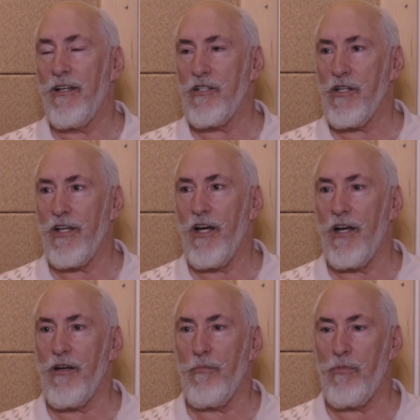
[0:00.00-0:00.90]
I actually
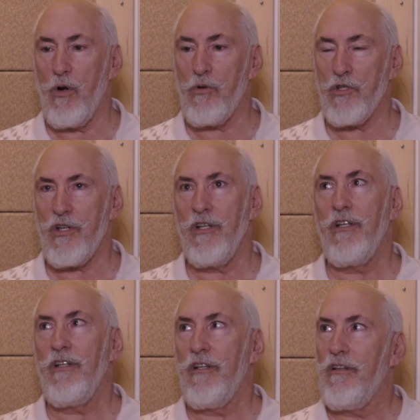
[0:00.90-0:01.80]
got approached
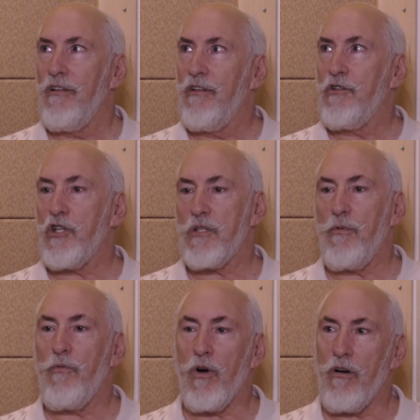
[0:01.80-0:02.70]
just before